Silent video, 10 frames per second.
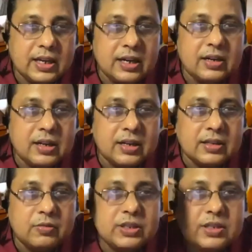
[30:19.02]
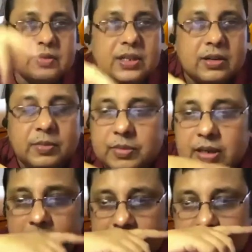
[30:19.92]
another question which I remember
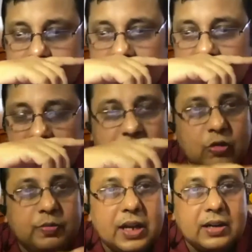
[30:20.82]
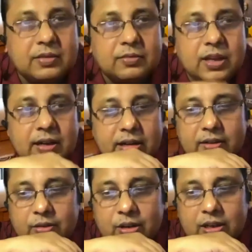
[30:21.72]
is, I hope that kind of
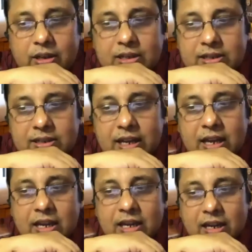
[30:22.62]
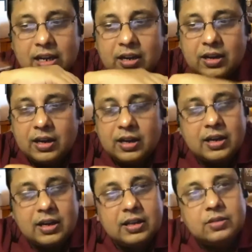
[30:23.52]
got answered.
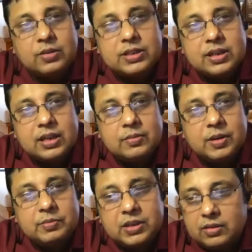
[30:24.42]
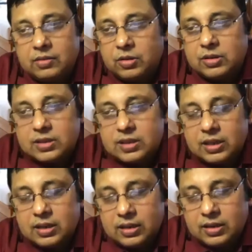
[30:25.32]
Another question I remembered was,
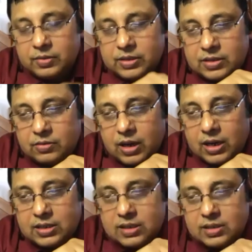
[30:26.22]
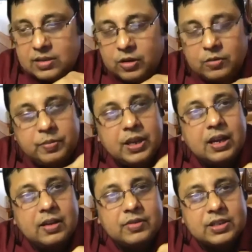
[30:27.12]
which you asked, is about
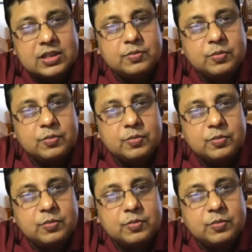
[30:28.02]
PLM versus Blue